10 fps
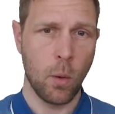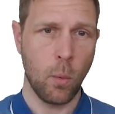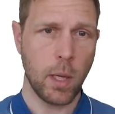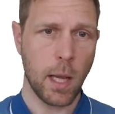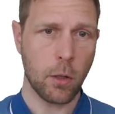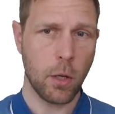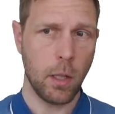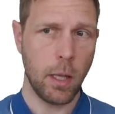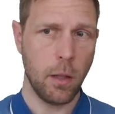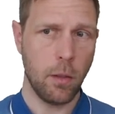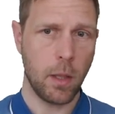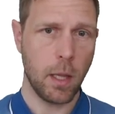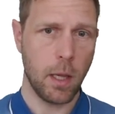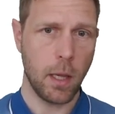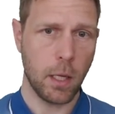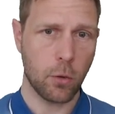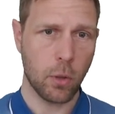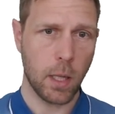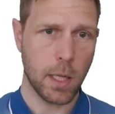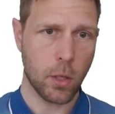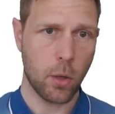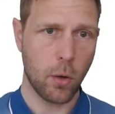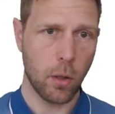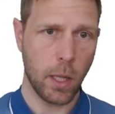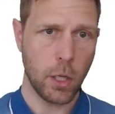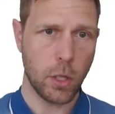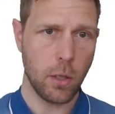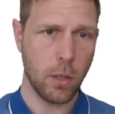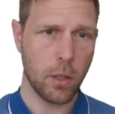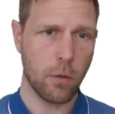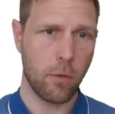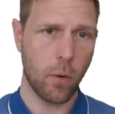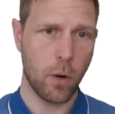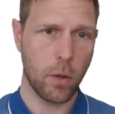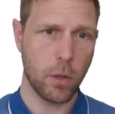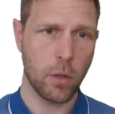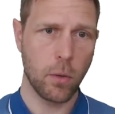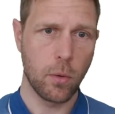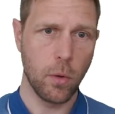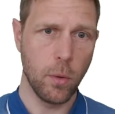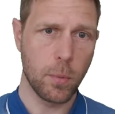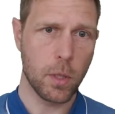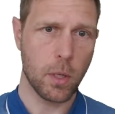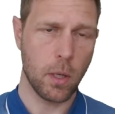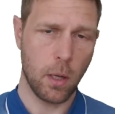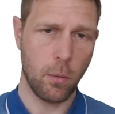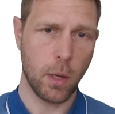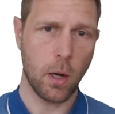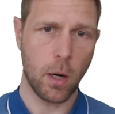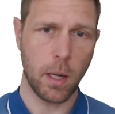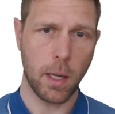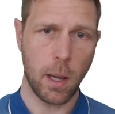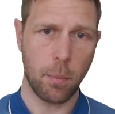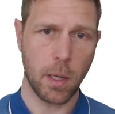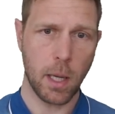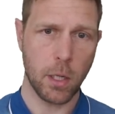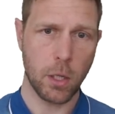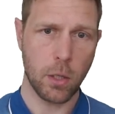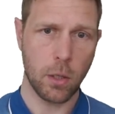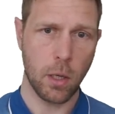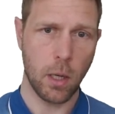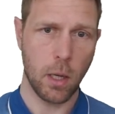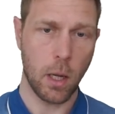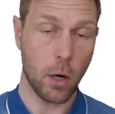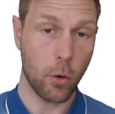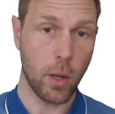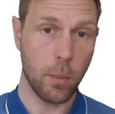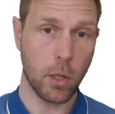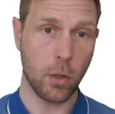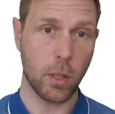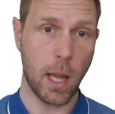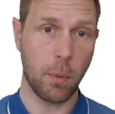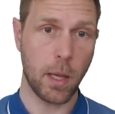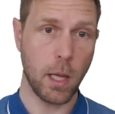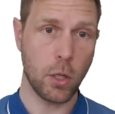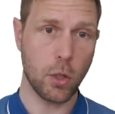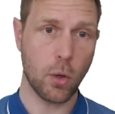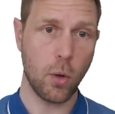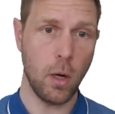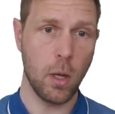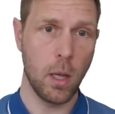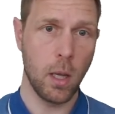We calculated the intra-class correlations for the 2 groups regarding application agreement on application score.